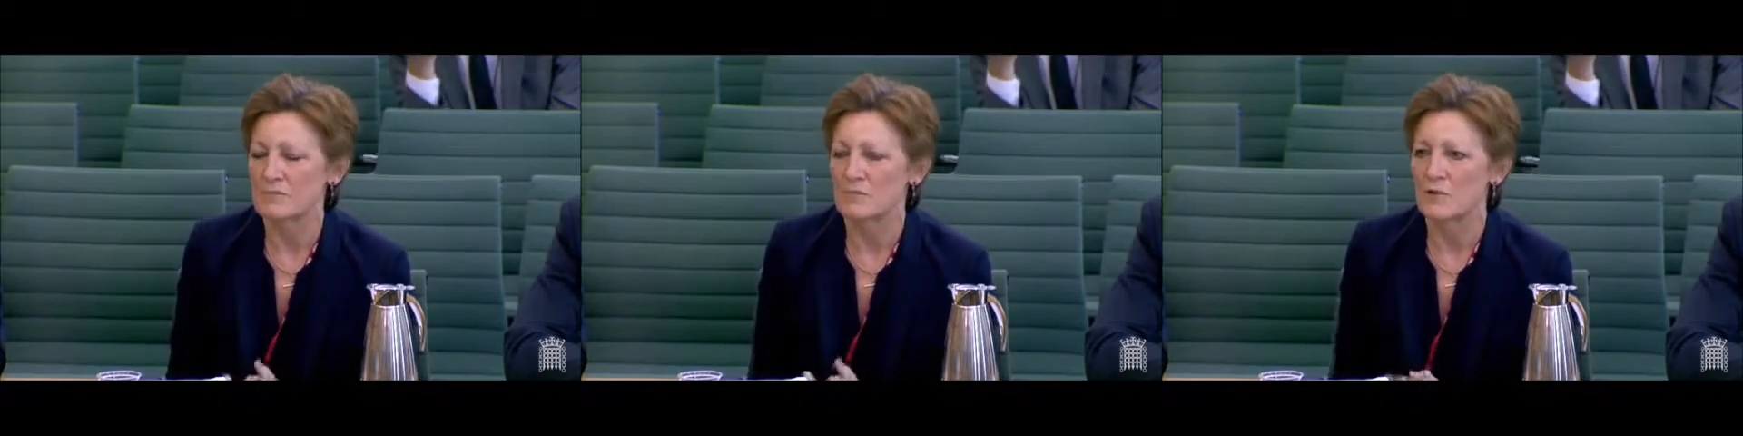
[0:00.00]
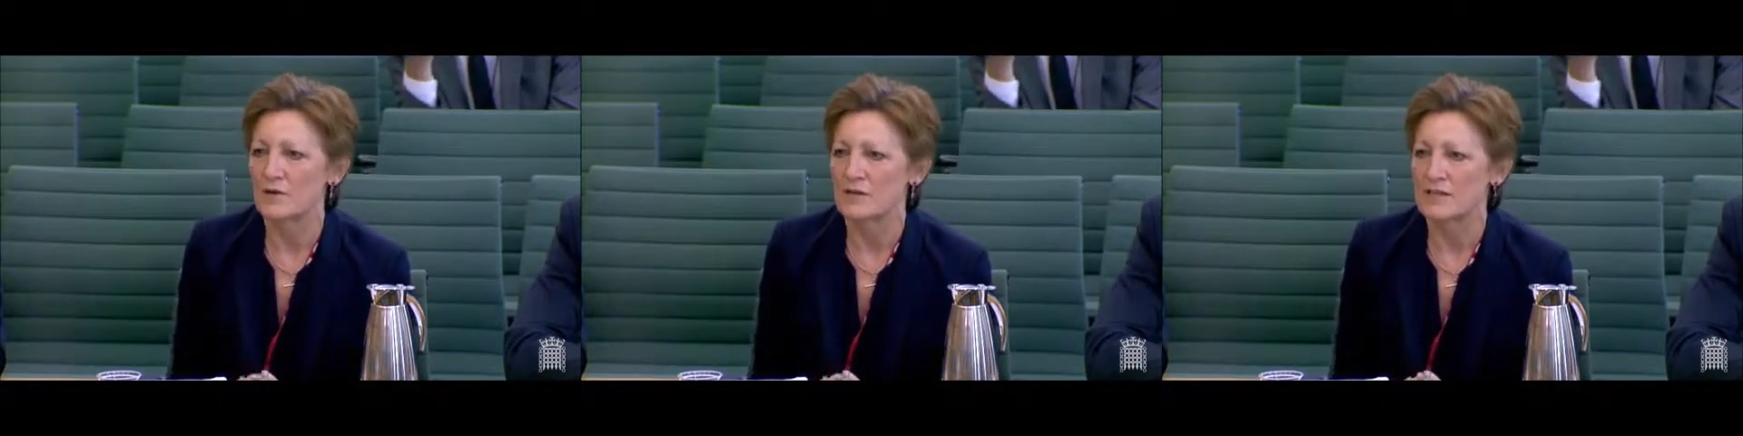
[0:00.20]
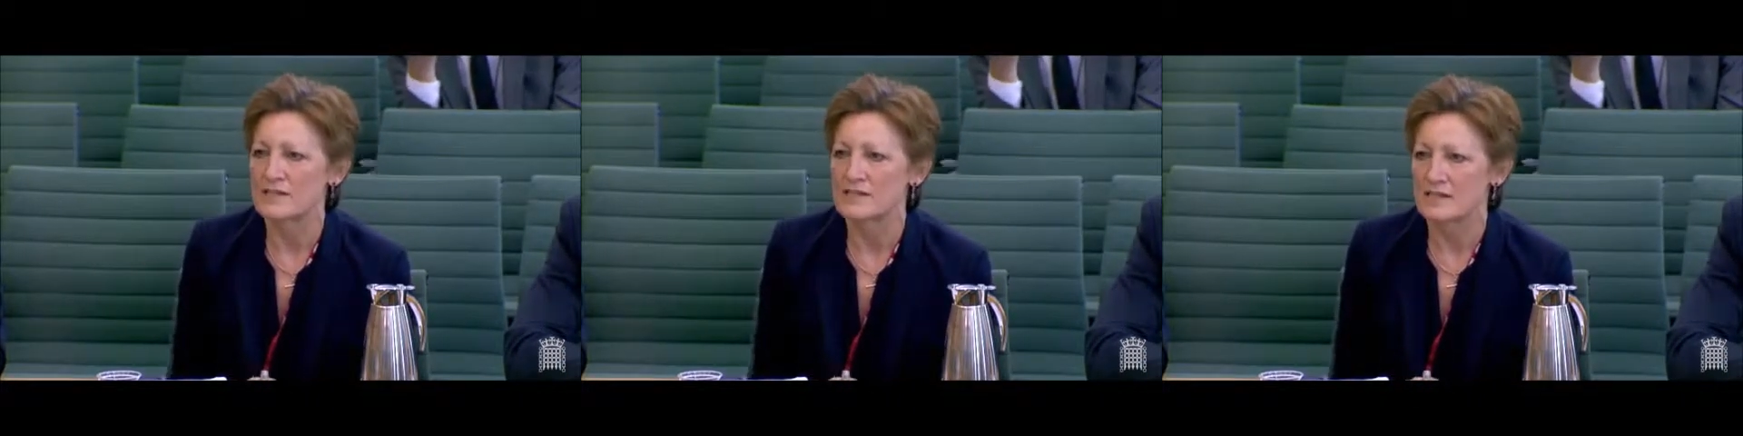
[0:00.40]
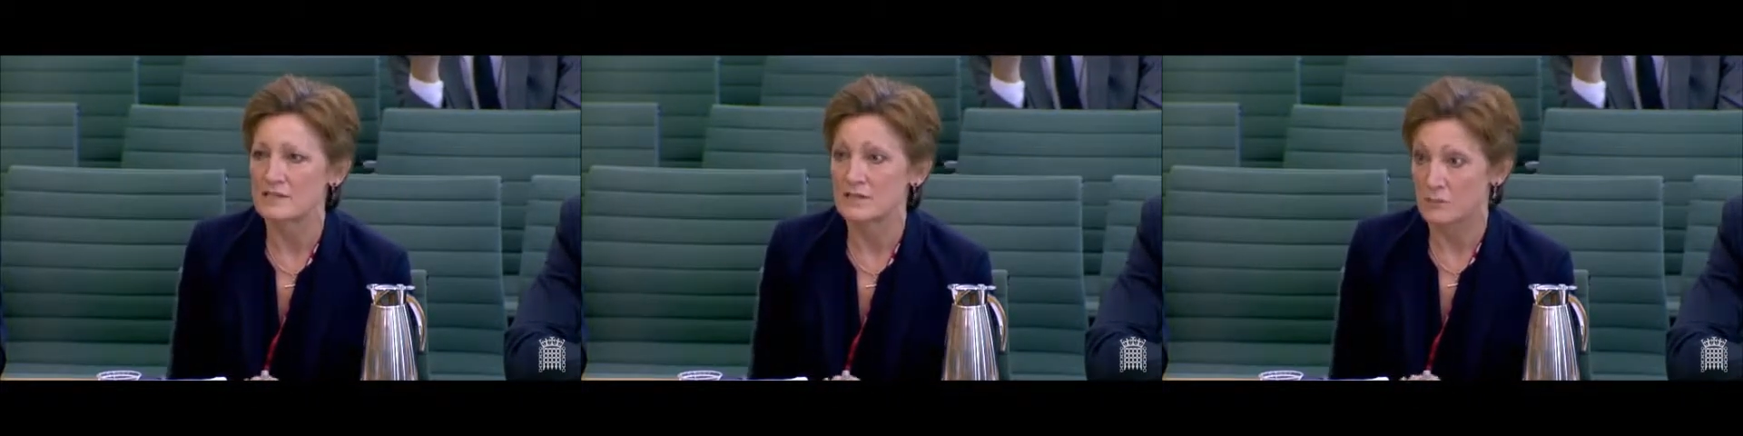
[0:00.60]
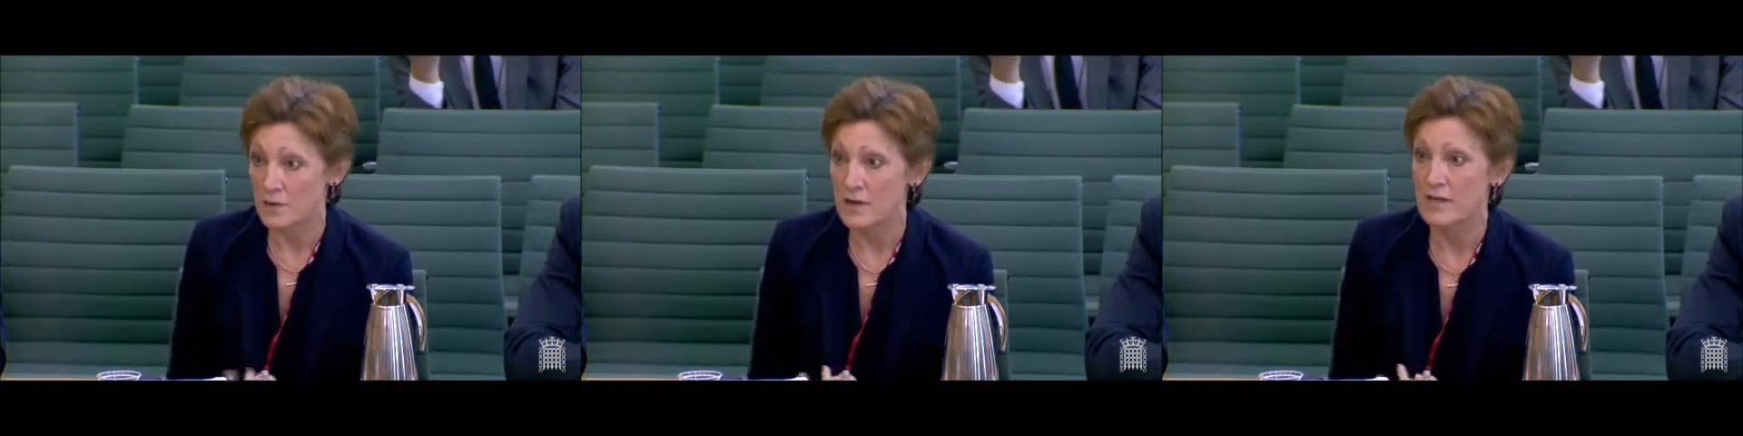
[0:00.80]
work is
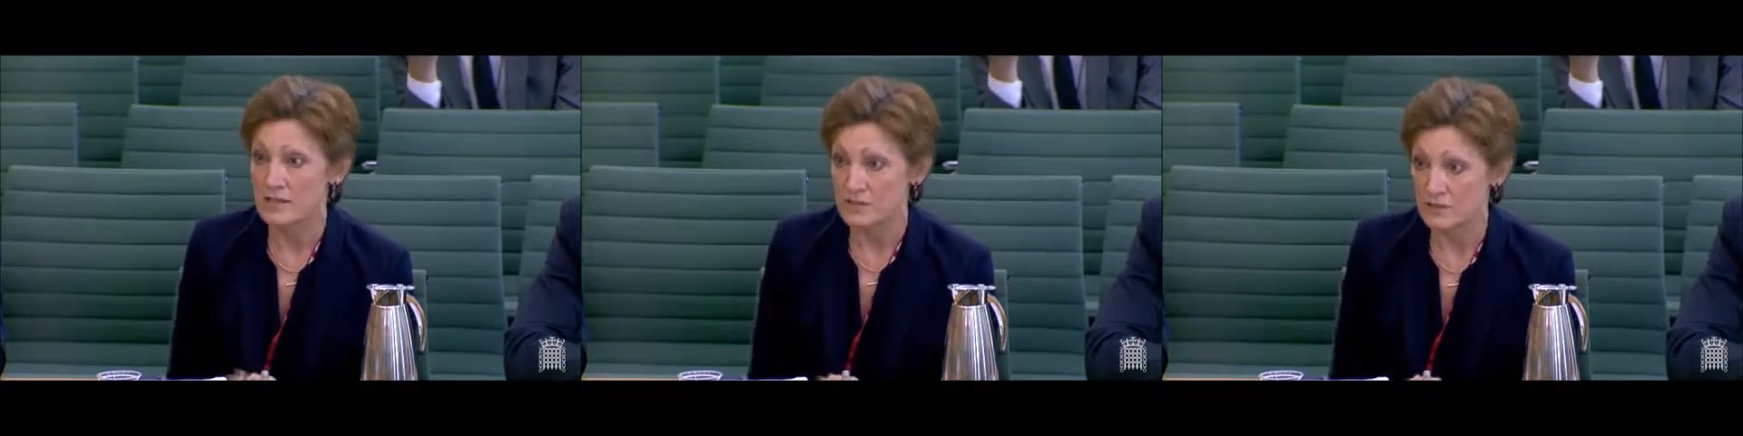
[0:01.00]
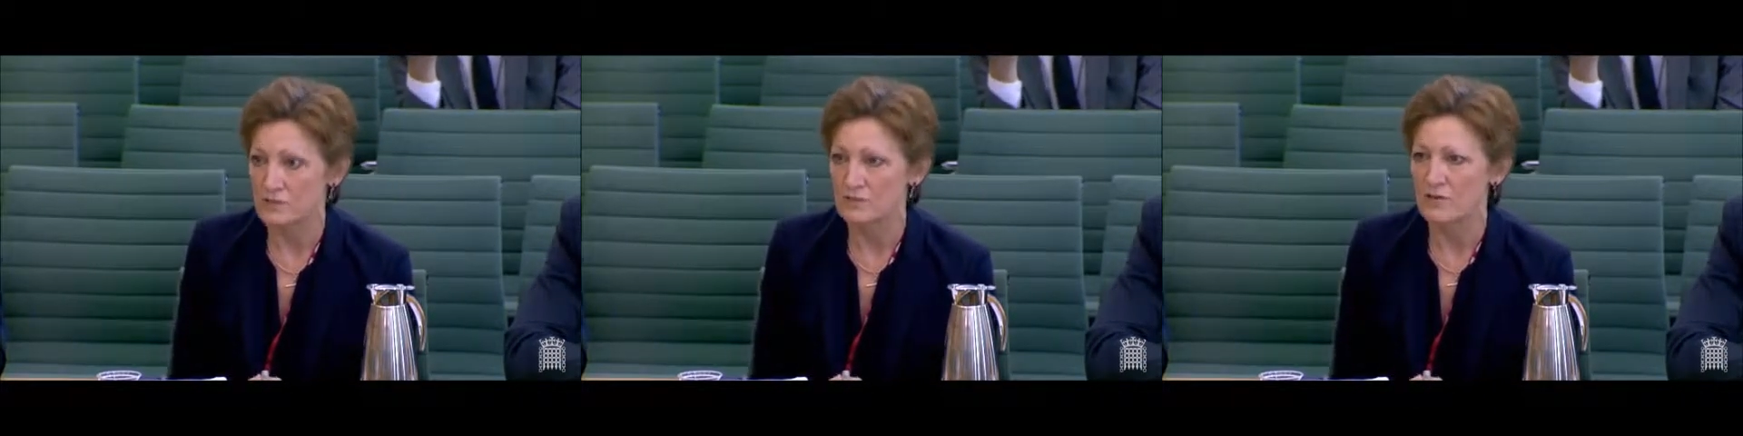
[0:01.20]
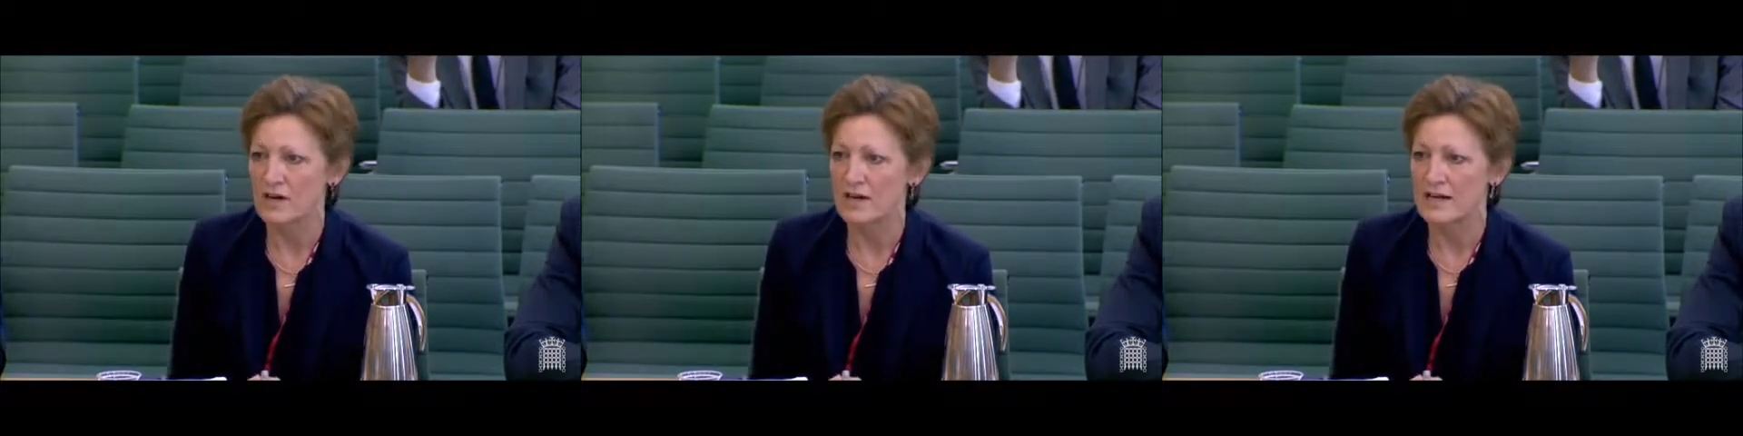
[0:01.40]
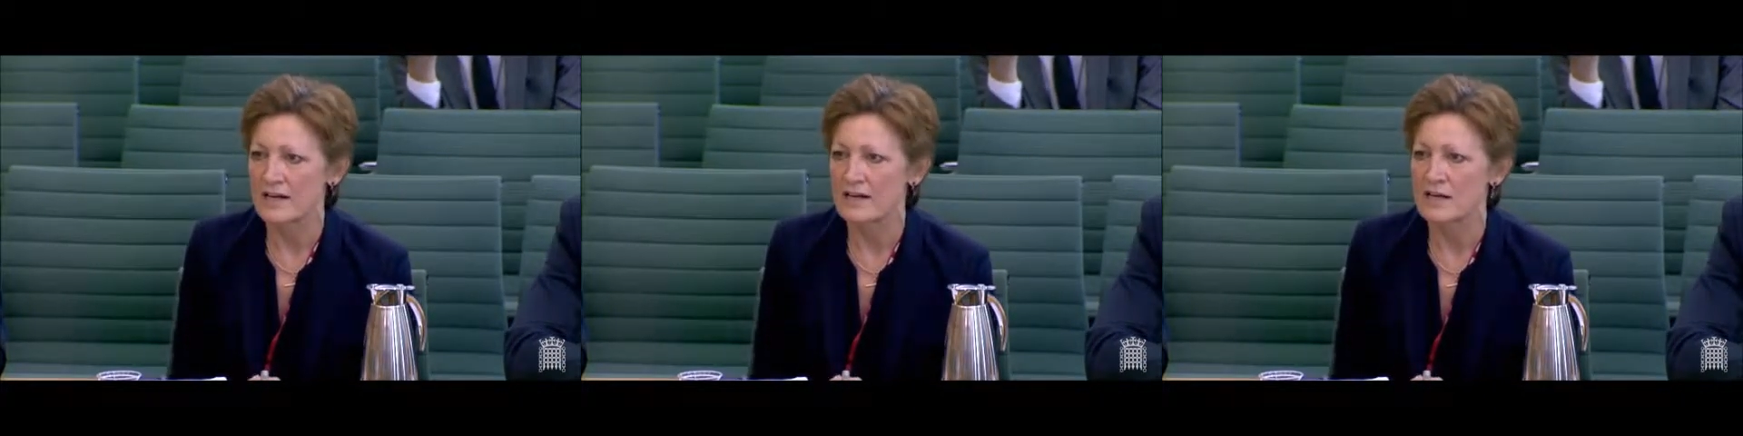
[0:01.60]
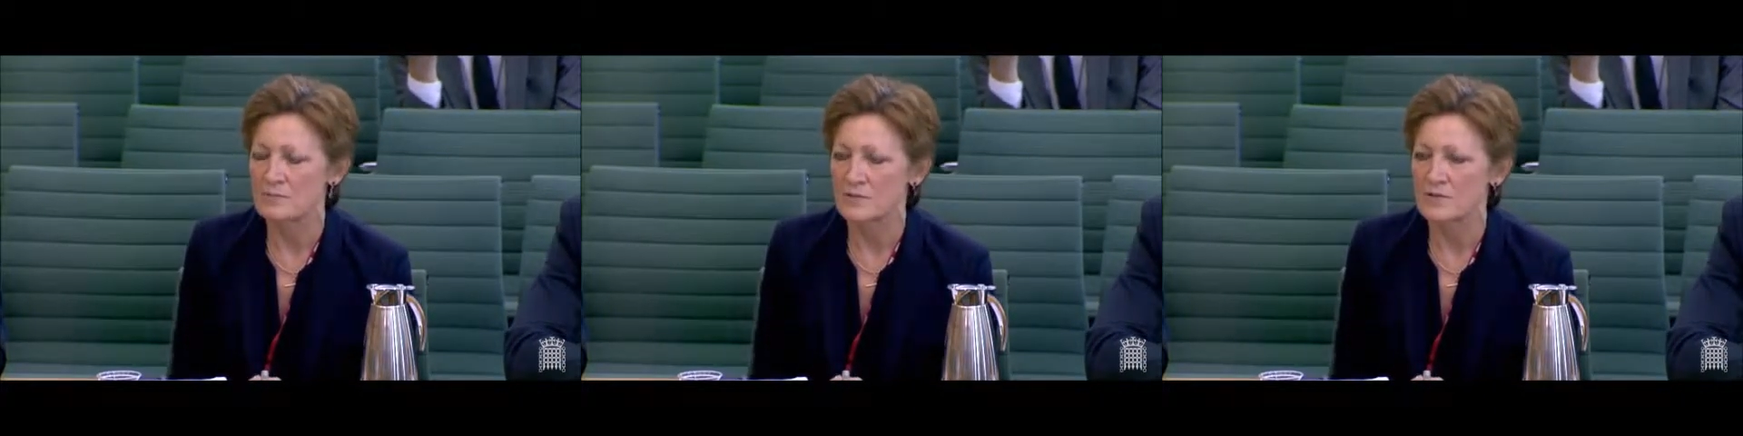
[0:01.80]
underway to try and
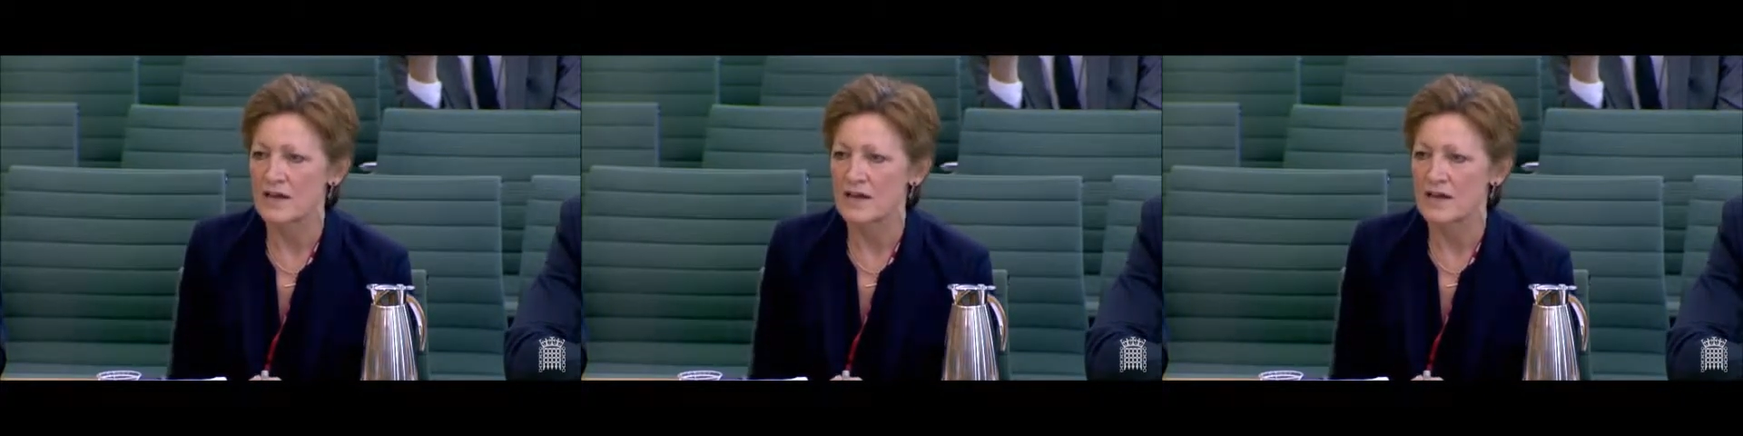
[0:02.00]
enable that